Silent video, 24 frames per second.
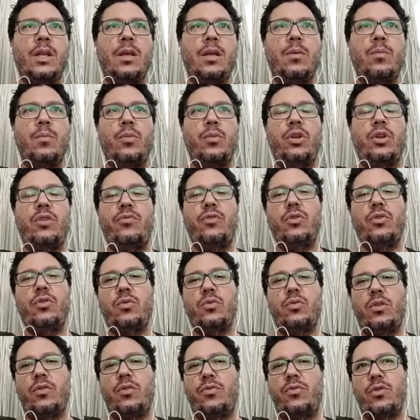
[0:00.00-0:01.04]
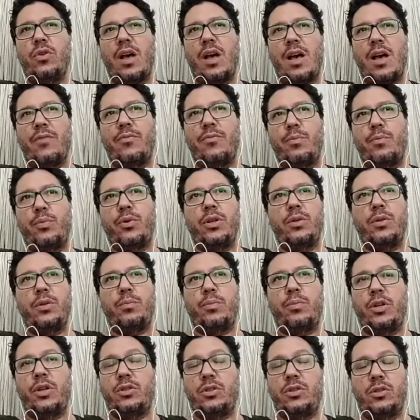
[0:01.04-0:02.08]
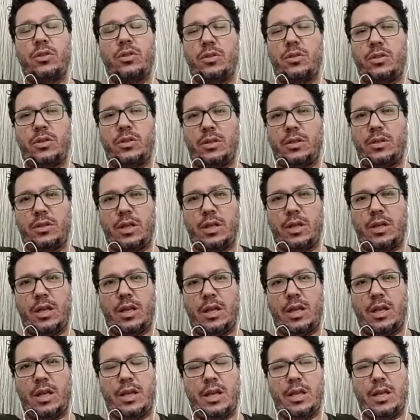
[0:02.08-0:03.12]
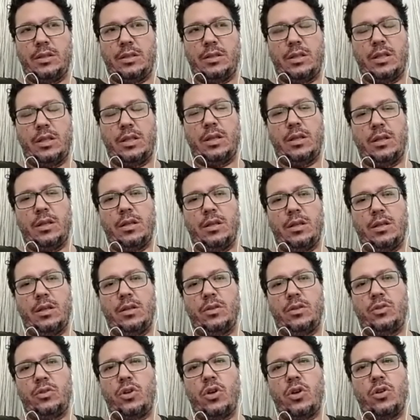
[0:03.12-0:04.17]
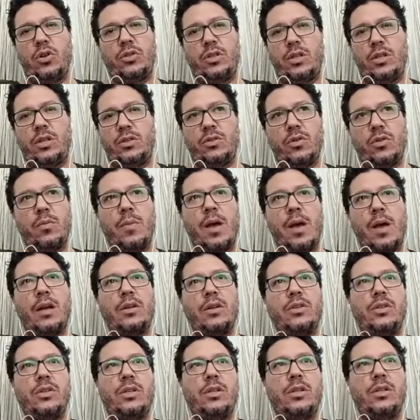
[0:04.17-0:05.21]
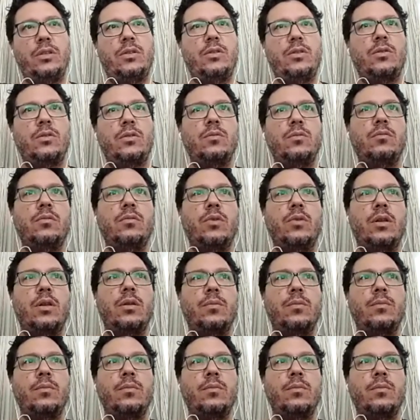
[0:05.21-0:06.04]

But if you have prejudices against the Trotskyists or Marxists, well,